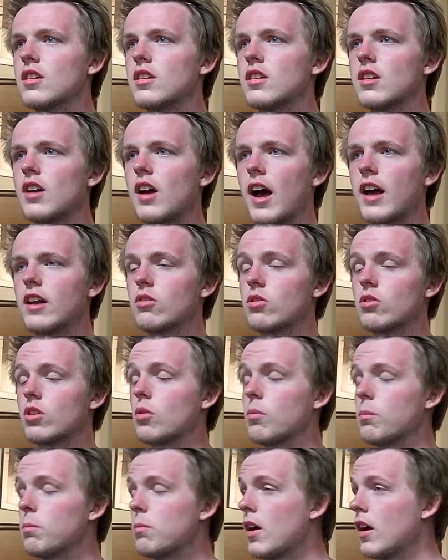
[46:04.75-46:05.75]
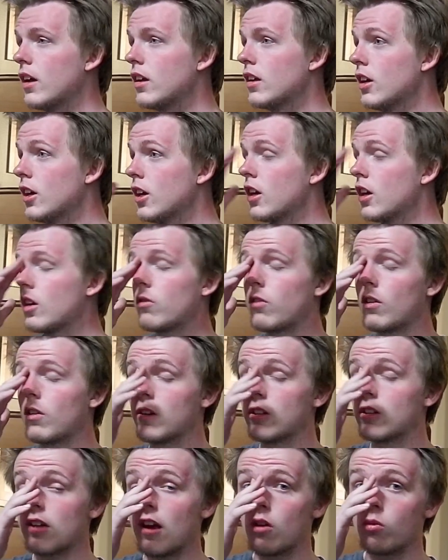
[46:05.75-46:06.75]
I don't know, but from the
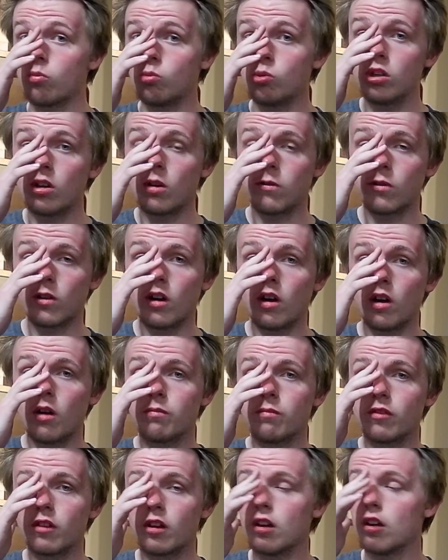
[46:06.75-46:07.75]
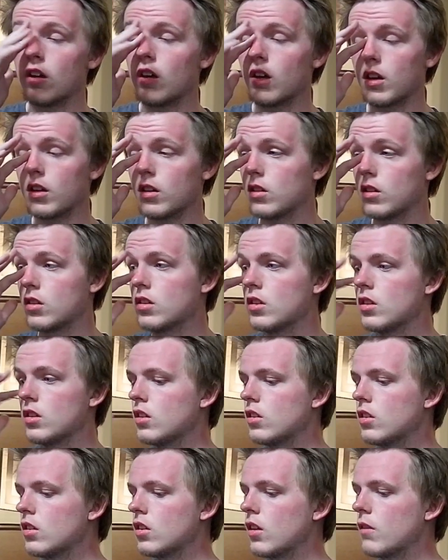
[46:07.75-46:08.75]
town we're from,
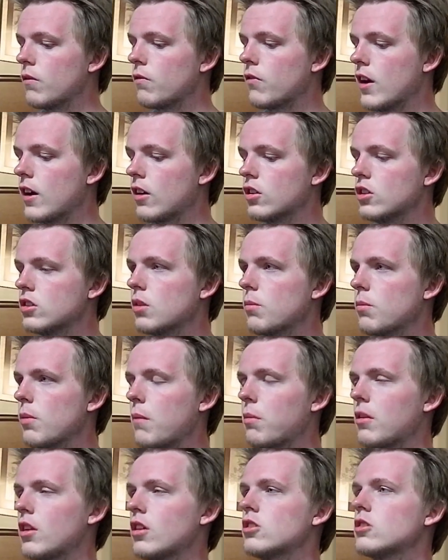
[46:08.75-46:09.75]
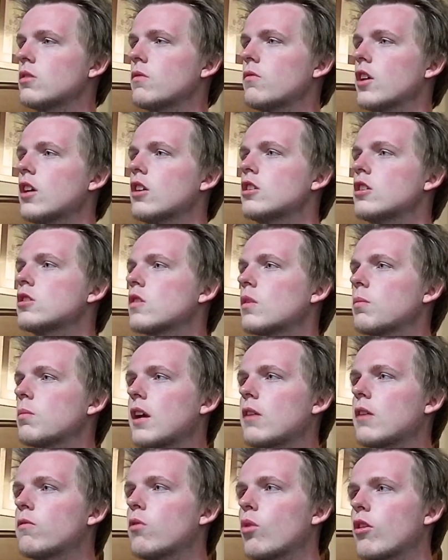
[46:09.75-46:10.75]
it varies. The population varies from
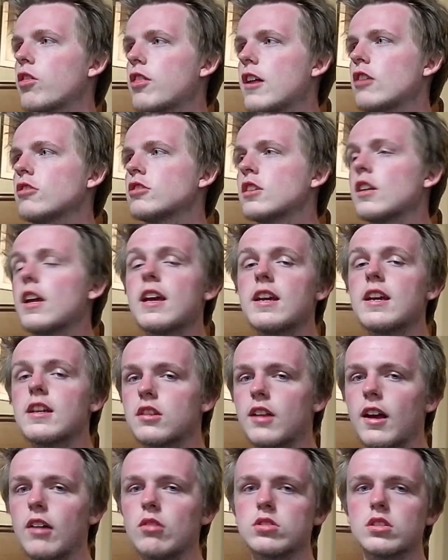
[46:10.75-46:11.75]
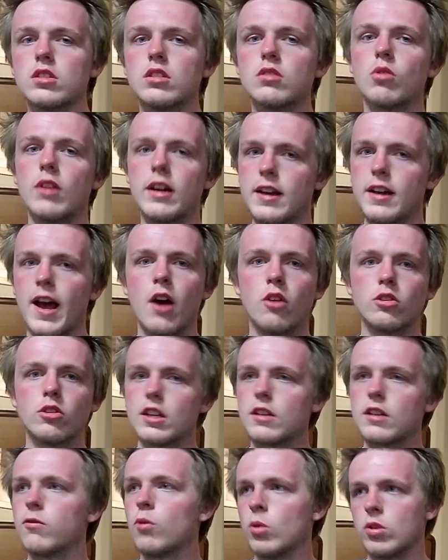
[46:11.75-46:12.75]
like 4,000 to 8,000. Right now, it's
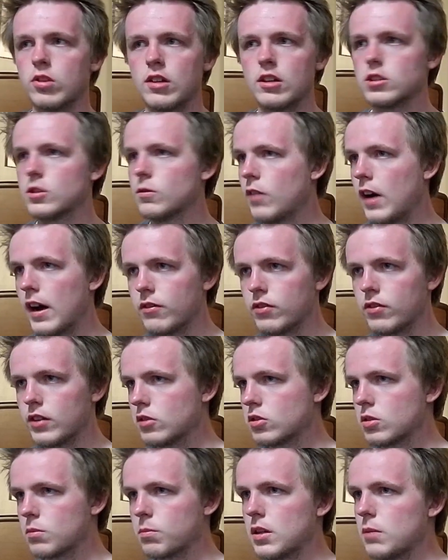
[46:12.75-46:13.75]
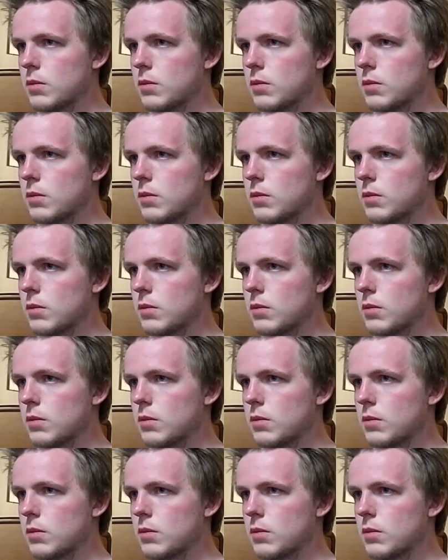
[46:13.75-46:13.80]
like 4,000, 5,000 people.